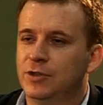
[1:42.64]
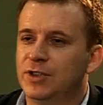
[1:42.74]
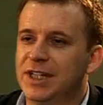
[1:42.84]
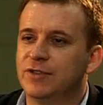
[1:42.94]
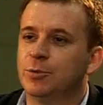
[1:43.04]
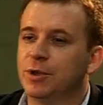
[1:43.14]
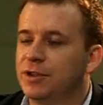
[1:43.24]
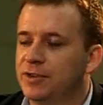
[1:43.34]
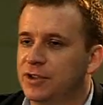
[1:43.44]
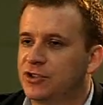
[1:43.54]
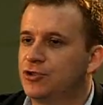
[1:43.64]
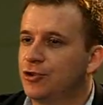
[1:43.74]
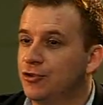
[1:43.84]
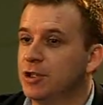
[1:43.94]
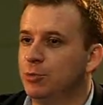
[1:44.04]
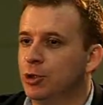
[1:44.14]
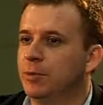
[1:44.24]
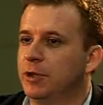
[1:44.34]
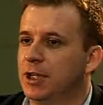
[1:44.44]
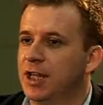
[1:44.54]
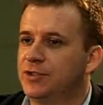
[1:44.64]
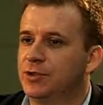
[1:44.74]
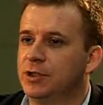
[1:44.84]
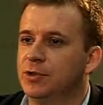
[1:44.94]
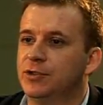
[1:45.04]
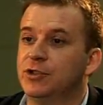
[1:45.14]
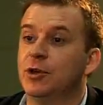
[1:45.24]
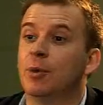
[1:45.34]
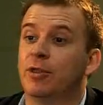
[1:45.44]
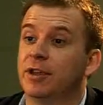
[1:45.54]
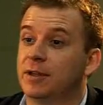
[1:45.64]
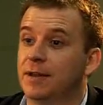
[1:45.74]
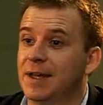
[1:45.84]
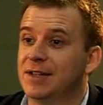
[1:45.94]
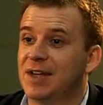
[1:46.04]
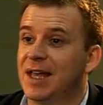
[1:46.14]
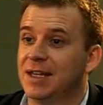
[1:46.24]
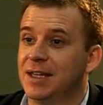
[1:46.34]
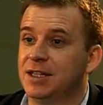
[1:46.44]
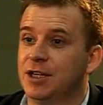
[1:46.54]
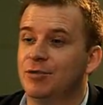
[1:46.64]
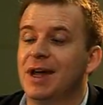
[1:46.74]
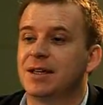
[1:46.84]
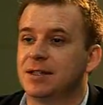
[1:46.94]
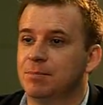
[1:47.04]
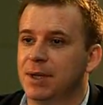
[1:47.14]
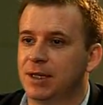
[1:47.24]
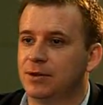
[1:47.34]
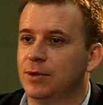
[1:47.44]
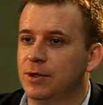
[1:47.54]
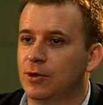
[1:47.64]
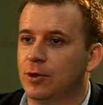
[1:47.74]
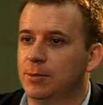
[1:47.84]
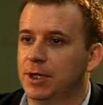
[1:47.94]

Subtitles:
So even with this extraordinary boom in the last 2 years, you don't think that that's had any direct impact on the economy